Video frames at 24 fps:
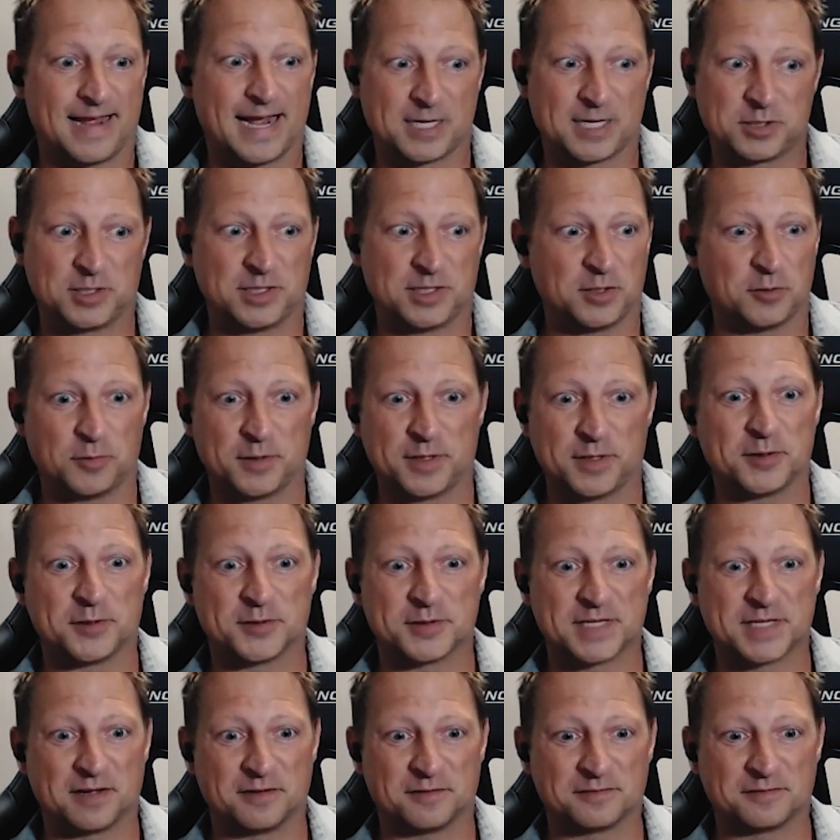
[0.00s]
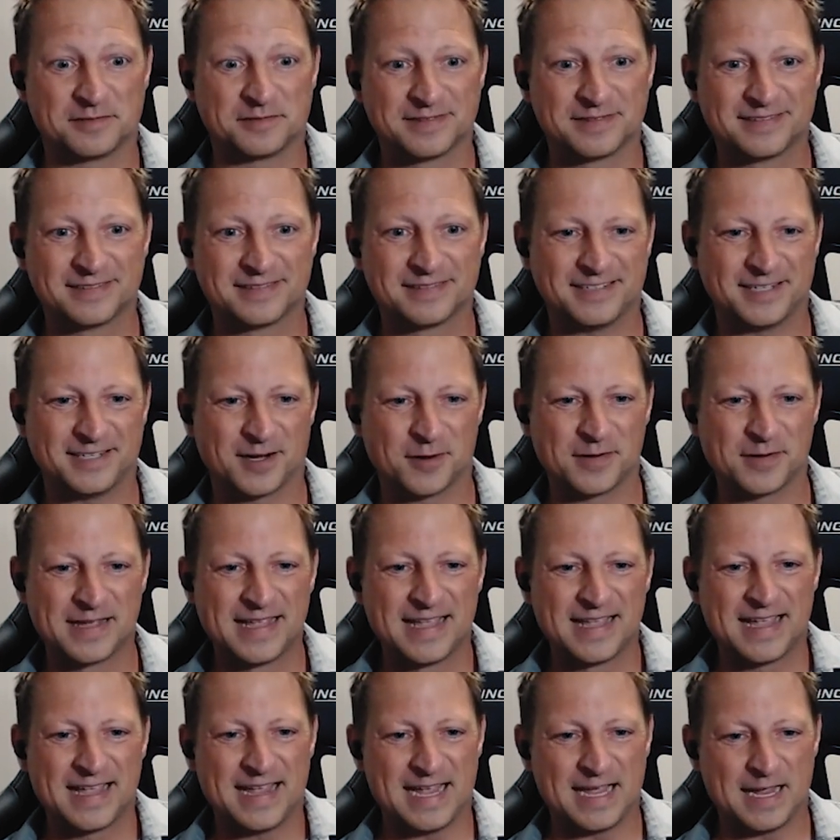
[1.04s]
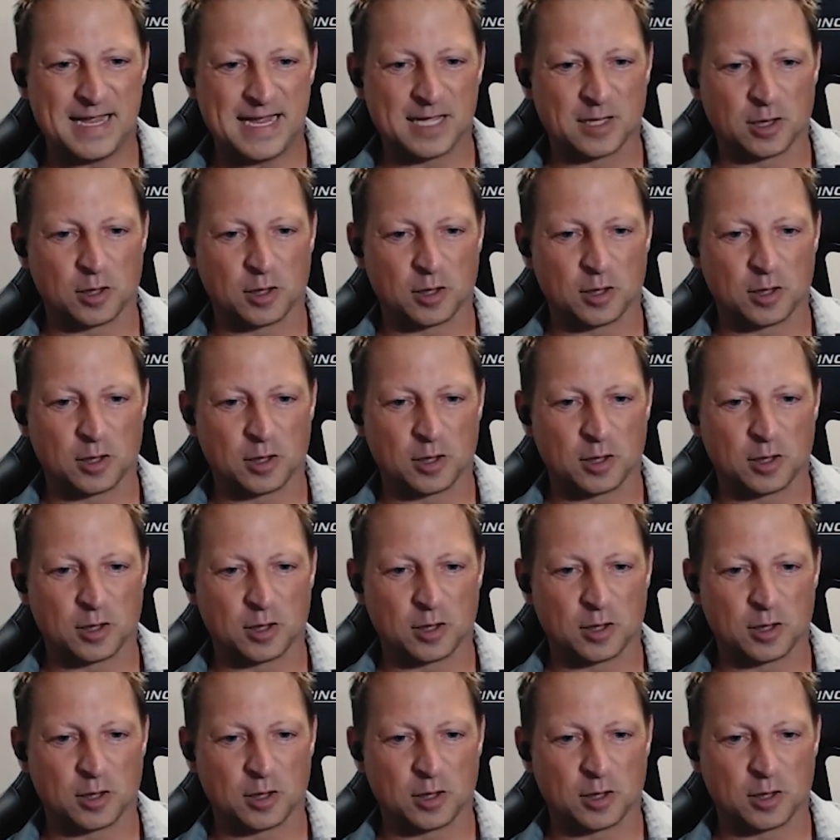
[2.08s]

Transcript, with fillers: actually doing it yourself you know it,